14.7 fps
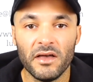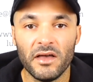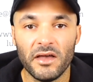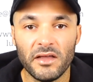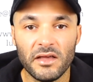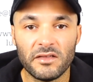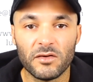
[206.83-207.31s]

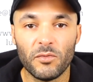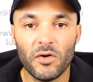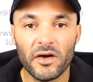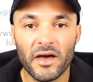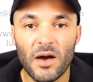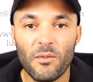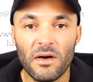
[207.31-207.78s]
you need to
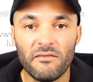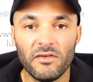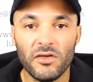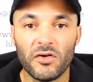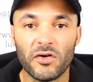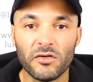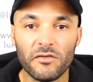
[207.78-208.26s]
work out whether
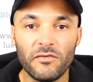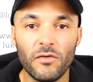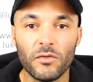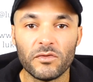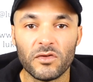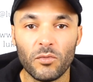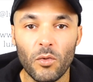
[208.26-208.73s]
you can
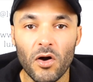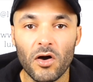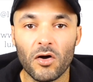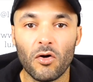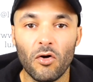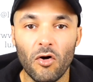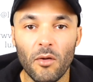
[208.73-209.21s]
afford to
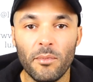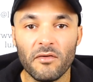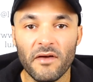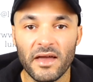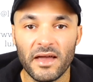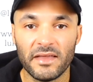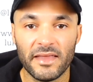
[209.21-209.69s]
work or
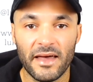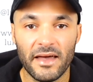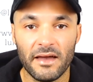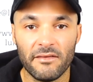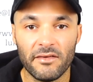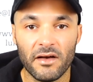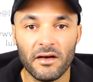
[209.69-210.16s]
operate in that
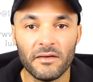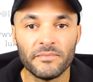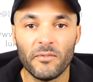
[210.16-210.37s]
area.